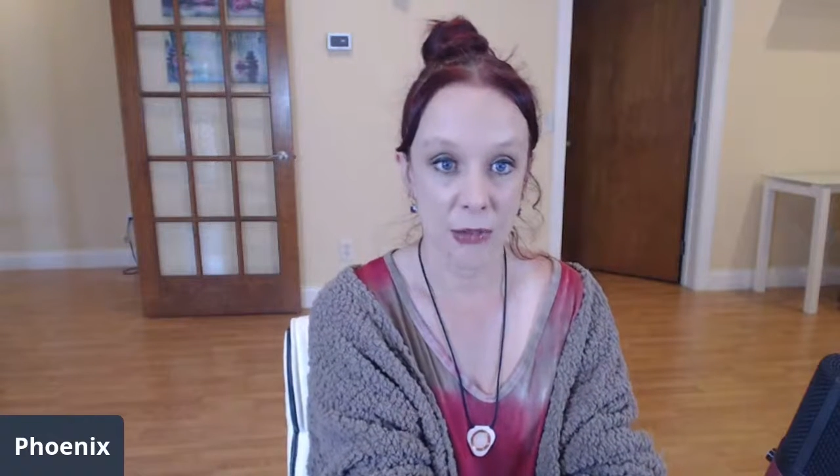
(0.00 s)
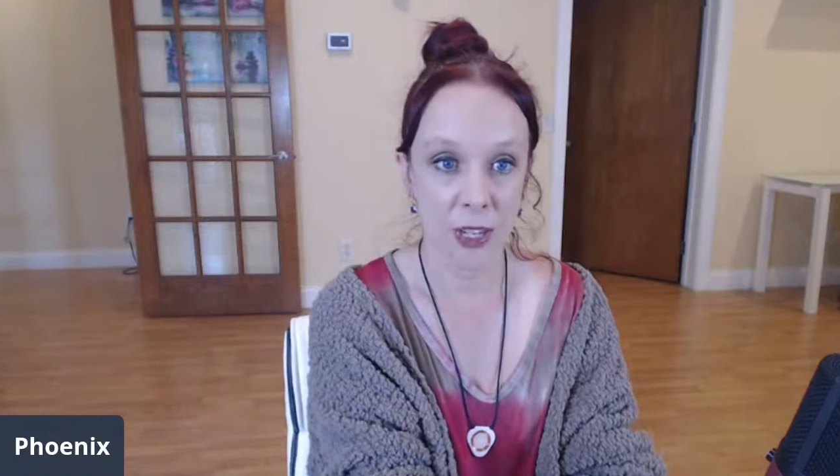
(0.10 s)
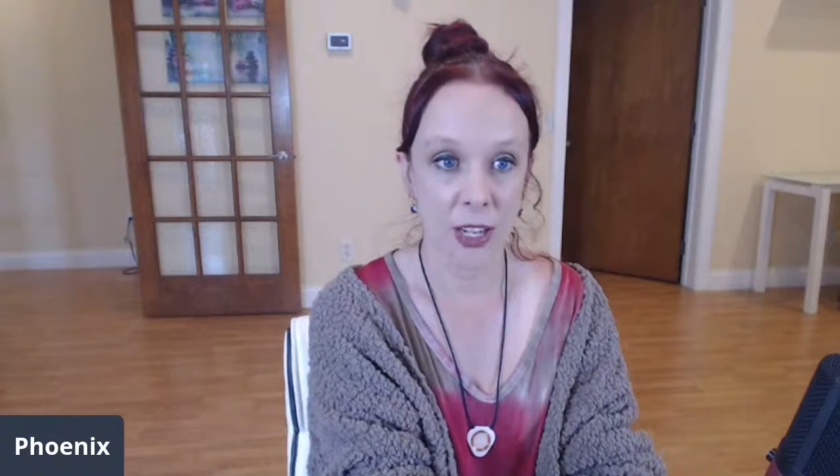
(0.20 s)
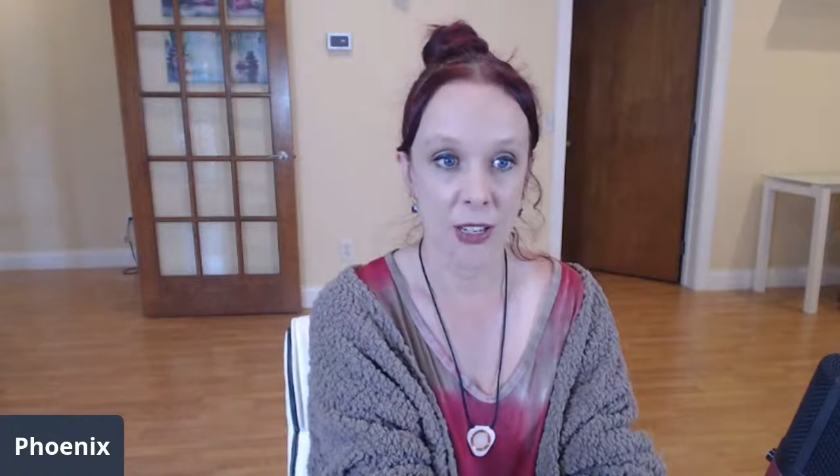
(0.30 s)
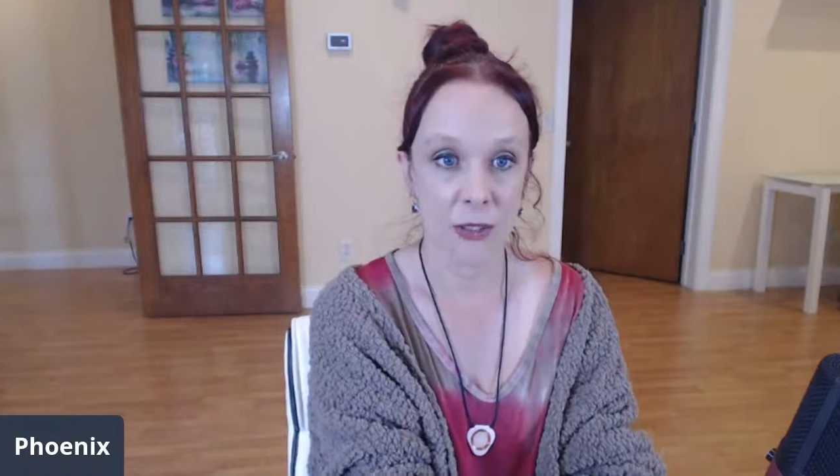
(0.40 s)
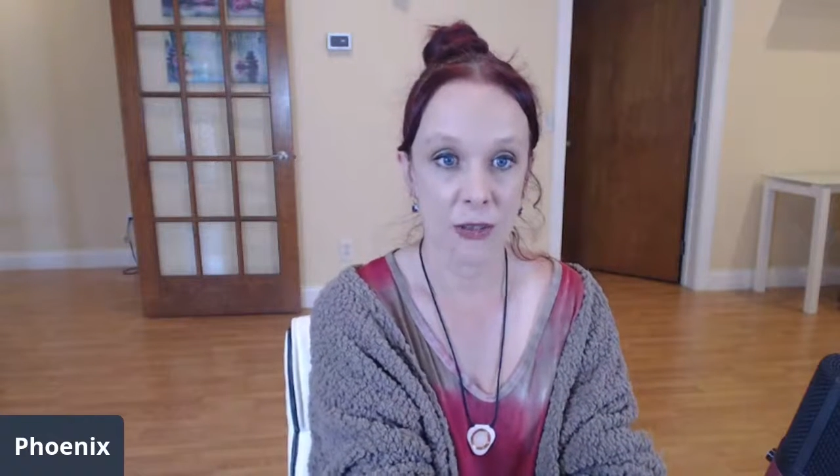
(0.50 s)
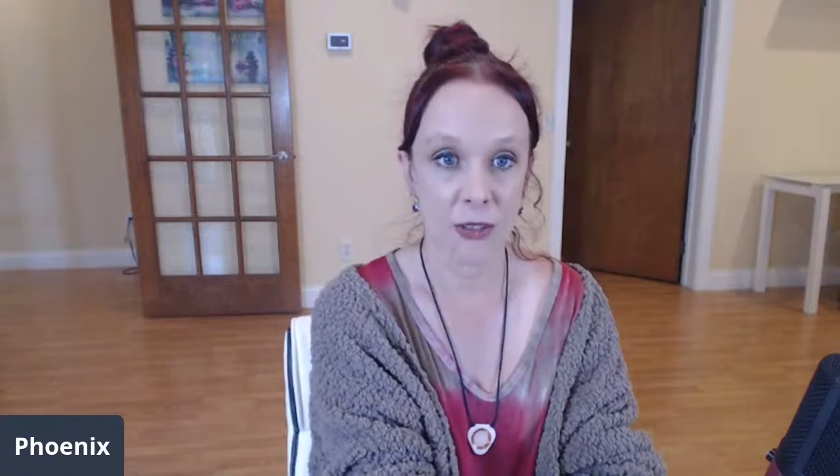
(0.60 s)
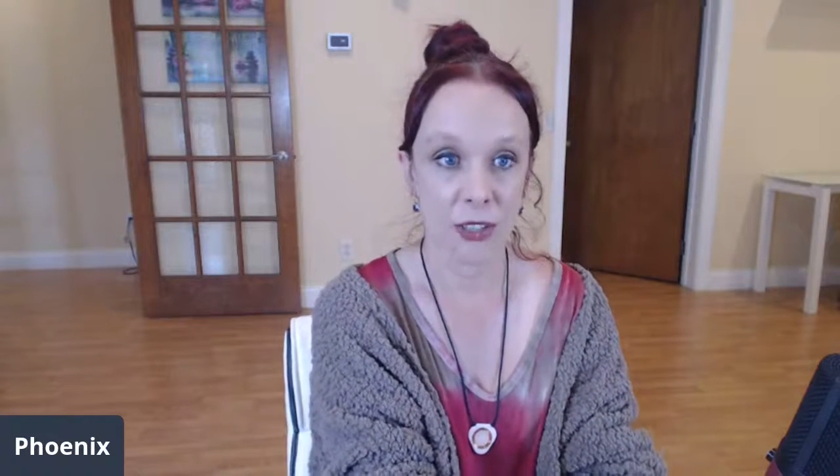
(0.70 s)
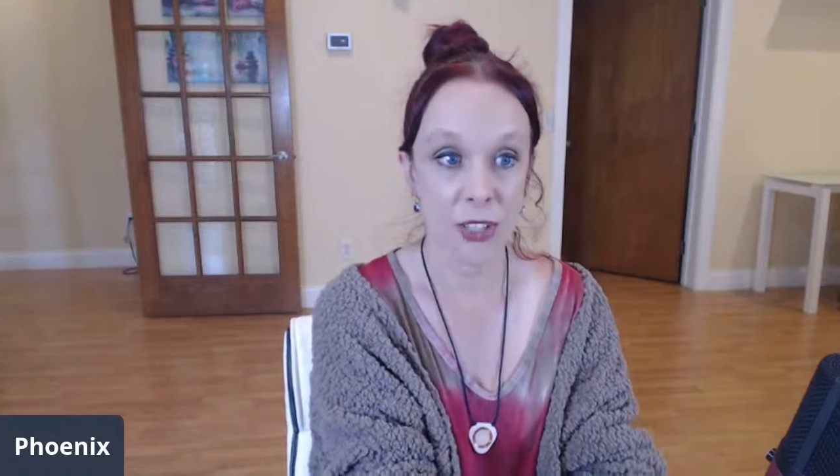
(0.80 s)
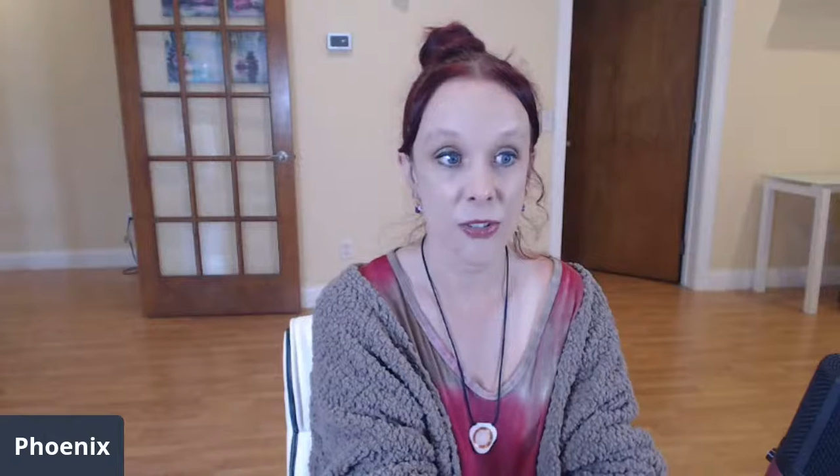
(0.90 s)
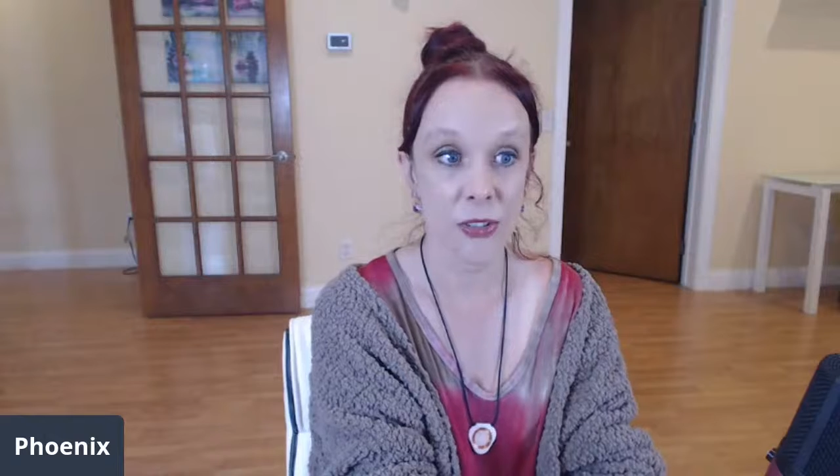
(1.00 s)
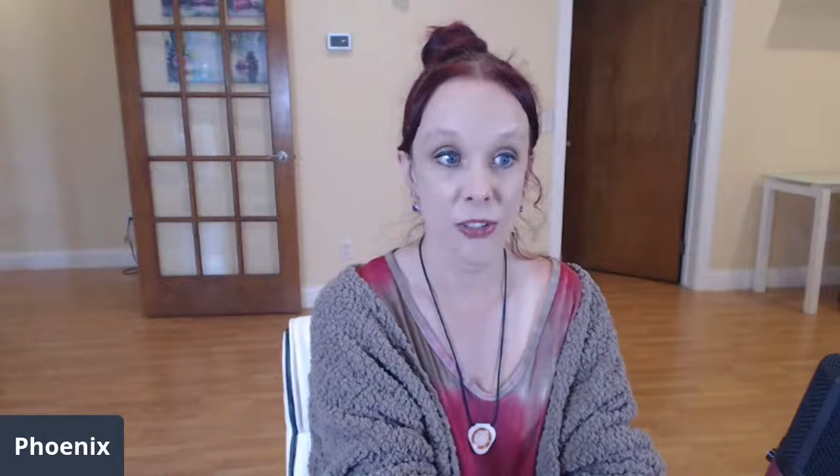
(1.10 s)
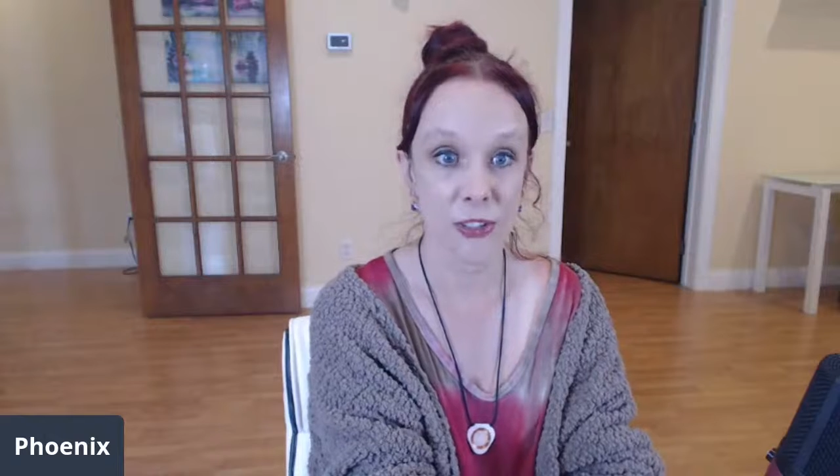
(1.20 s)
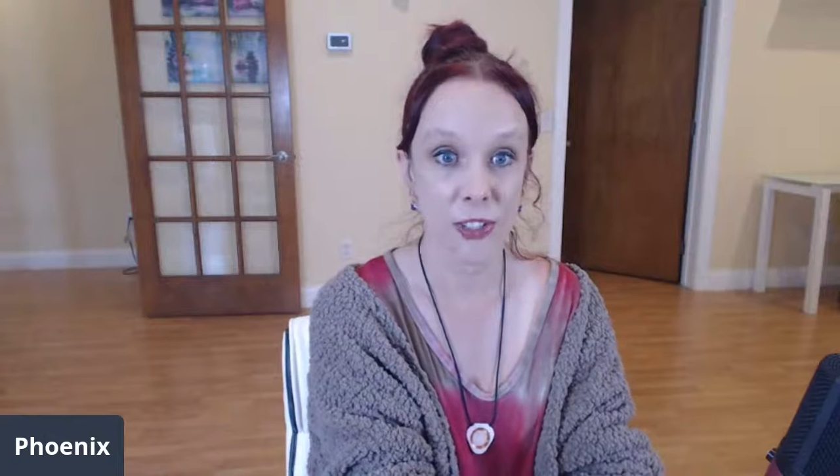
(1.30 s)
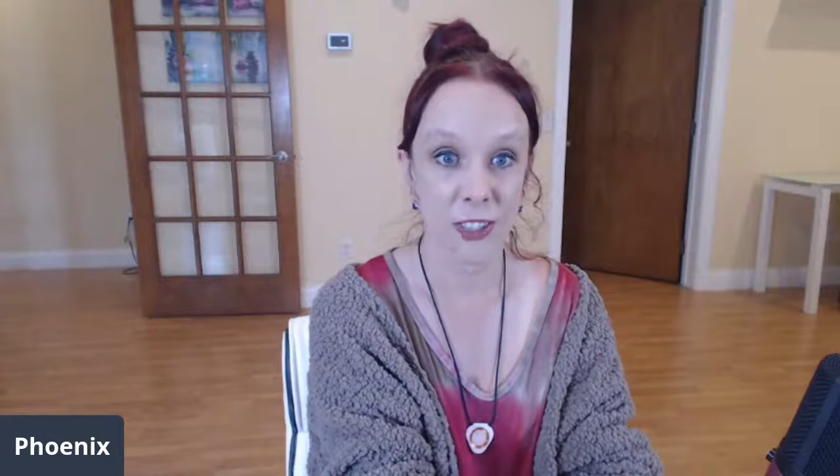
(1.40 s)
wearing his older
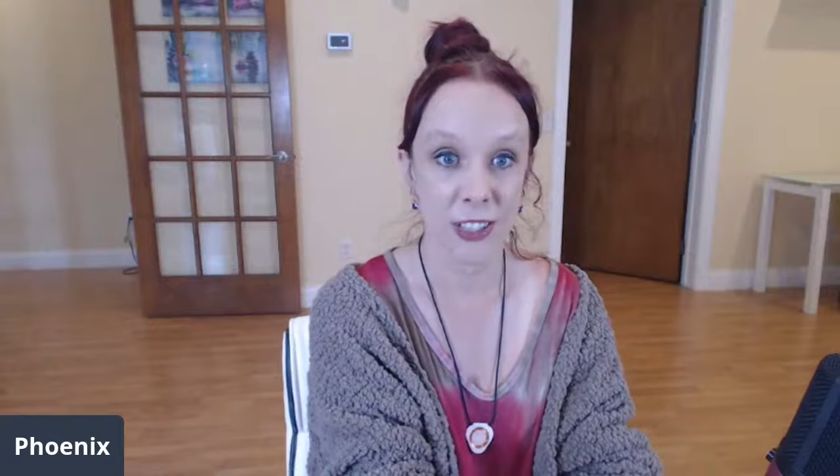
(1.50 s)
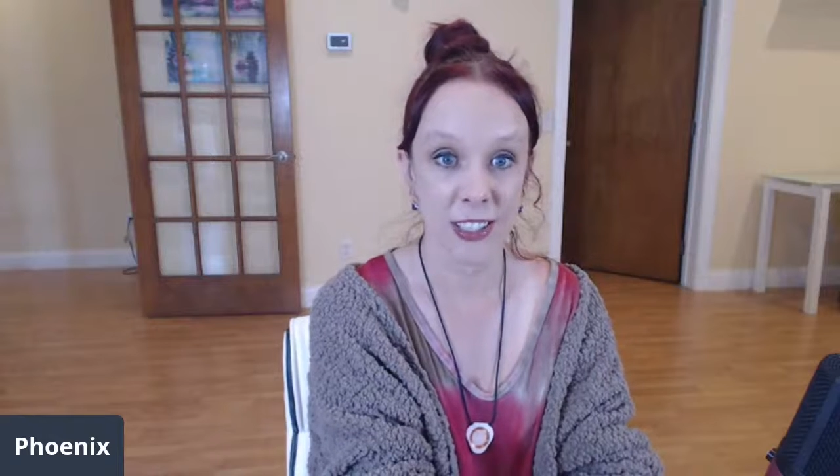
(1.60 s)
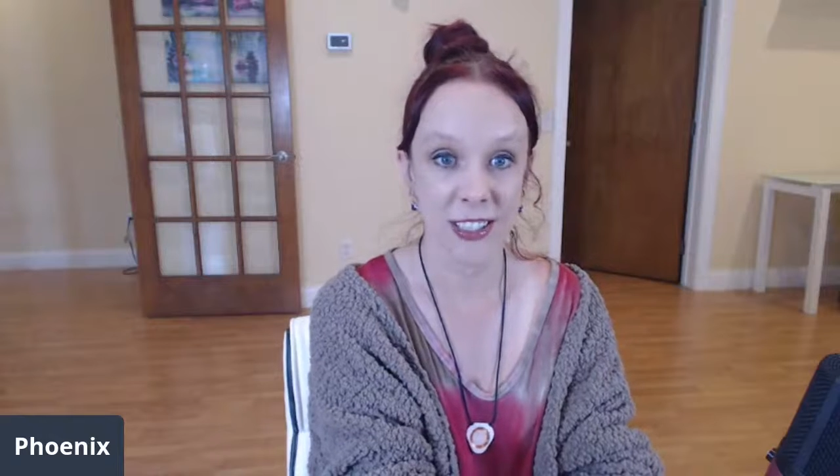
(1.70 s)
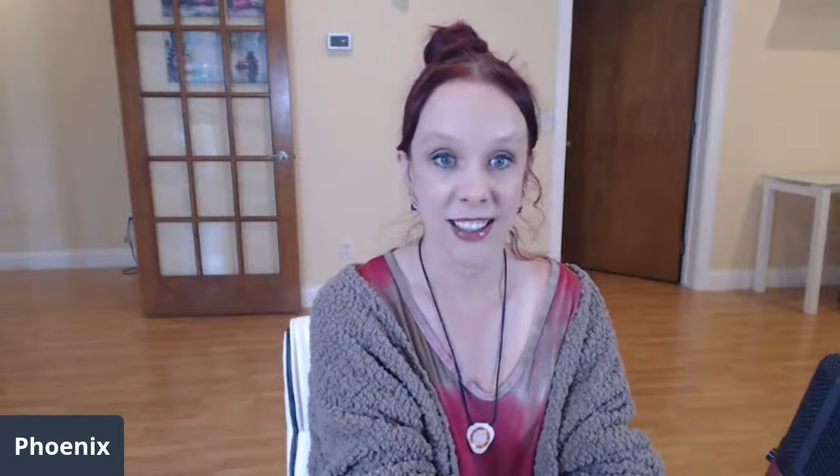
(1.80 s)
sister's shirt.